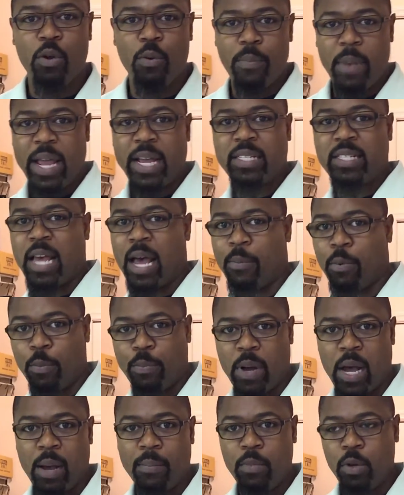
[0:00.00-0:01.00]
who makes Apple
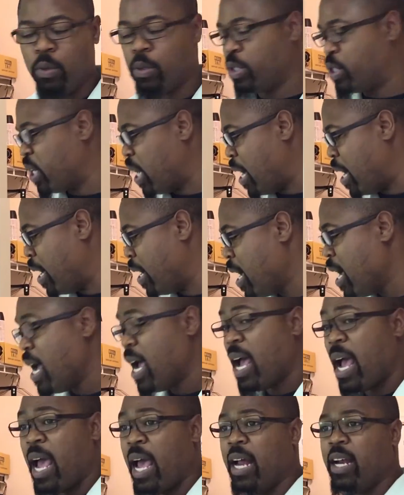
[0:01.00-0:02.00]
Pie Moonshine.
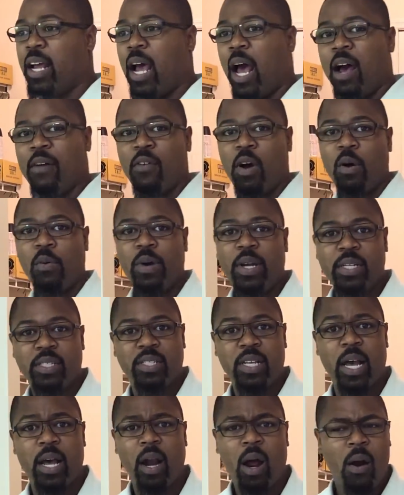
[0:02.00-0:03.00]
And I've always
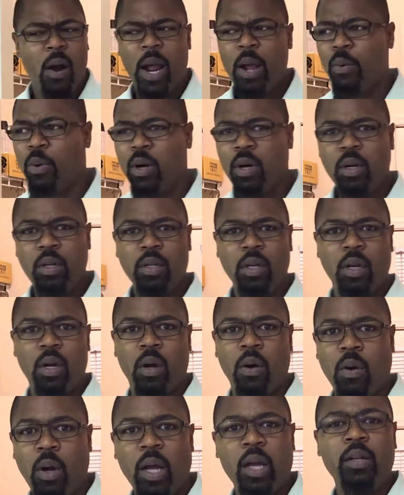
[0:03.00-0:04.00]
said, all right, well, you
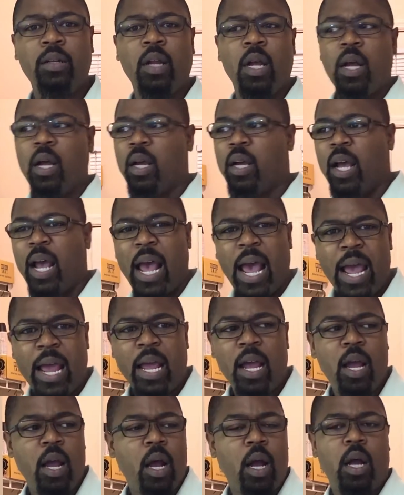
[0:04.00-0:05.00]
know, hey,